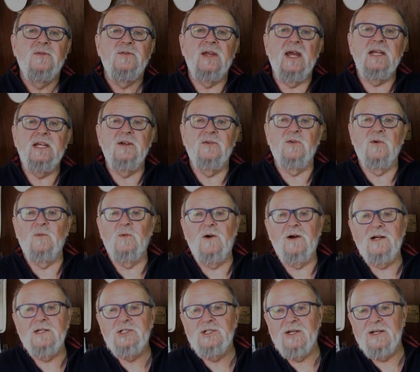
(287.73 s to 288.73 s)
Thank you for
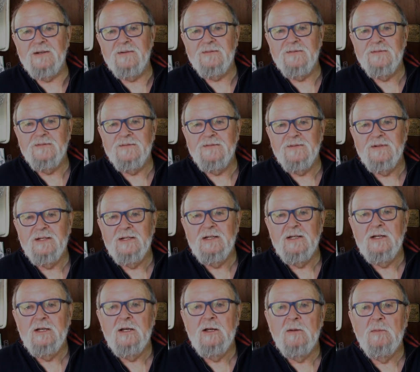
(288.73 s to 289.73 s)
watching.
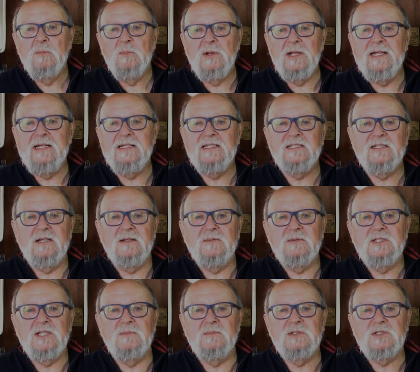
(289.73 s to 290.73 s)
Please
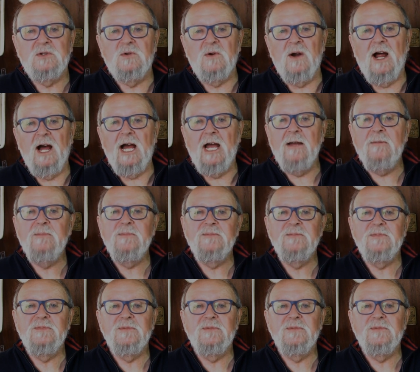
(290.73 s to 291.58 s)
subscribe